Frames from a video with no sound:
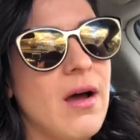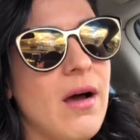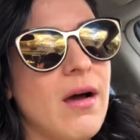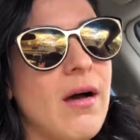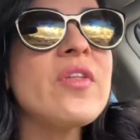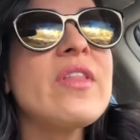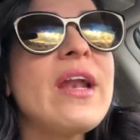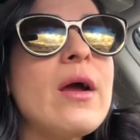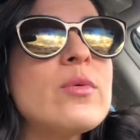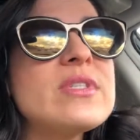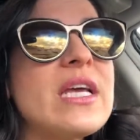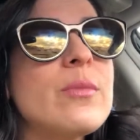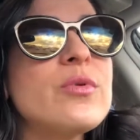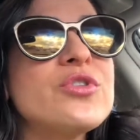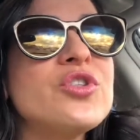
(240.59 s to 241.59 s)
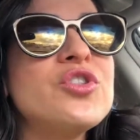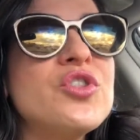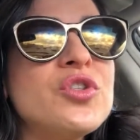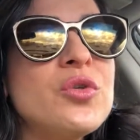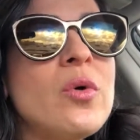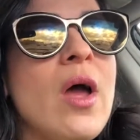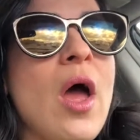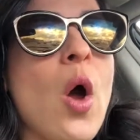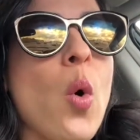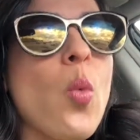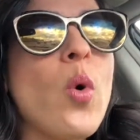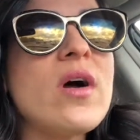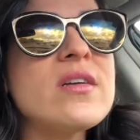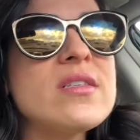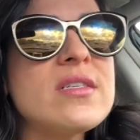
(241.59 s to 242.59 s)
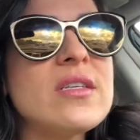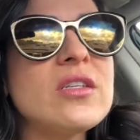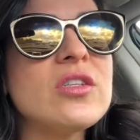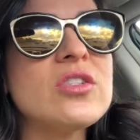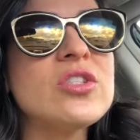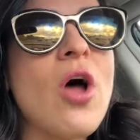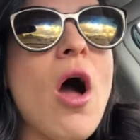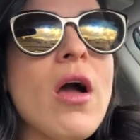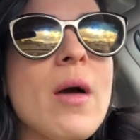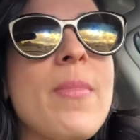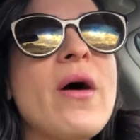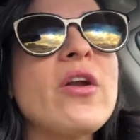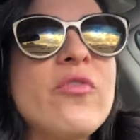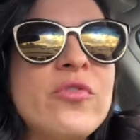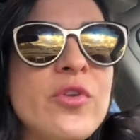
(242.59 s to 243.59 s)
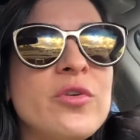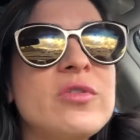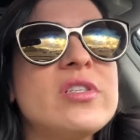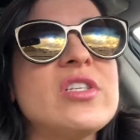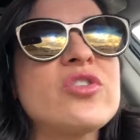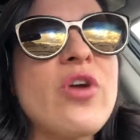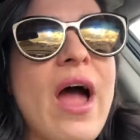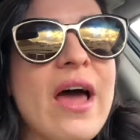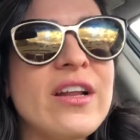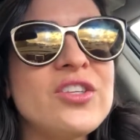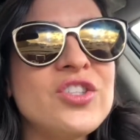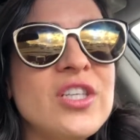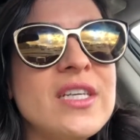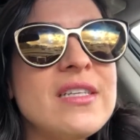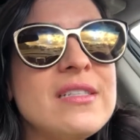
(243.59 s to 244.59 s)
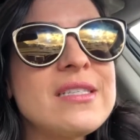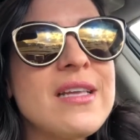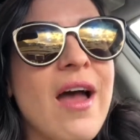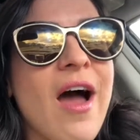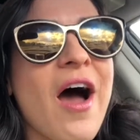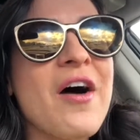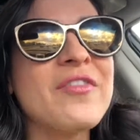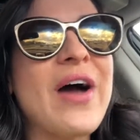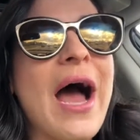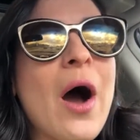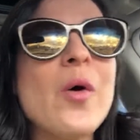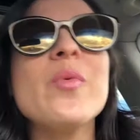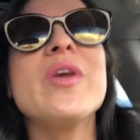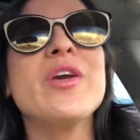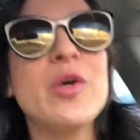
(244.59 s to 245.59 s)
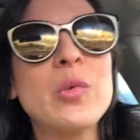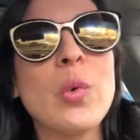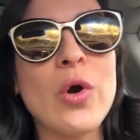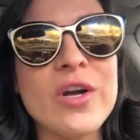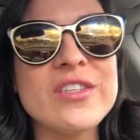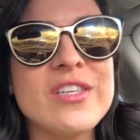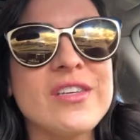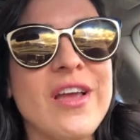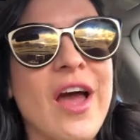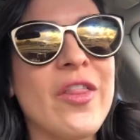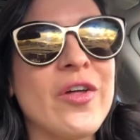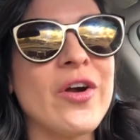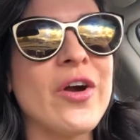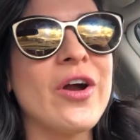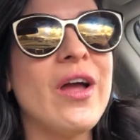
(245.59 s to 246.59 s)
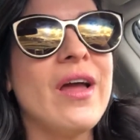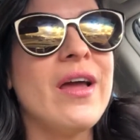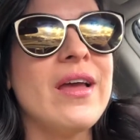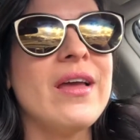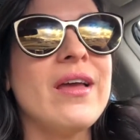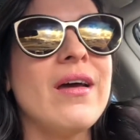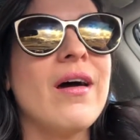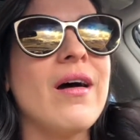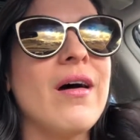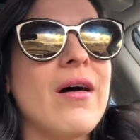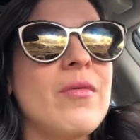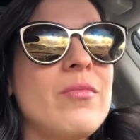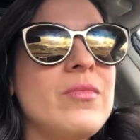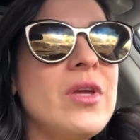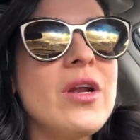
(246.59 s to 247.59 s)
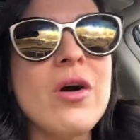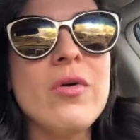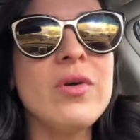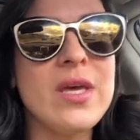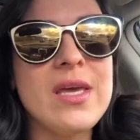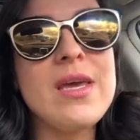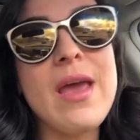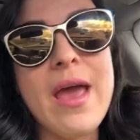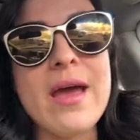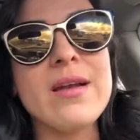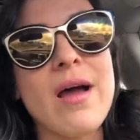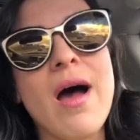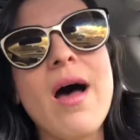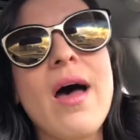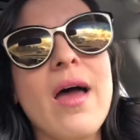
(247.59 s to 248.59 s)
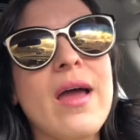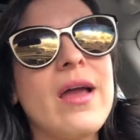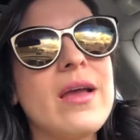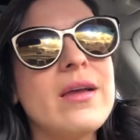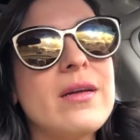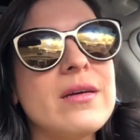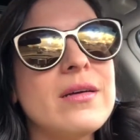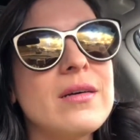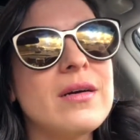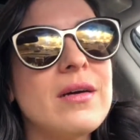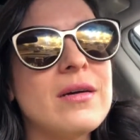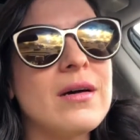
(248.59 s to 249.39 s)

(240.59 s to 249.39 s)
The other thing that I was able to do was talk about a few strategies of how we could work together, he and I,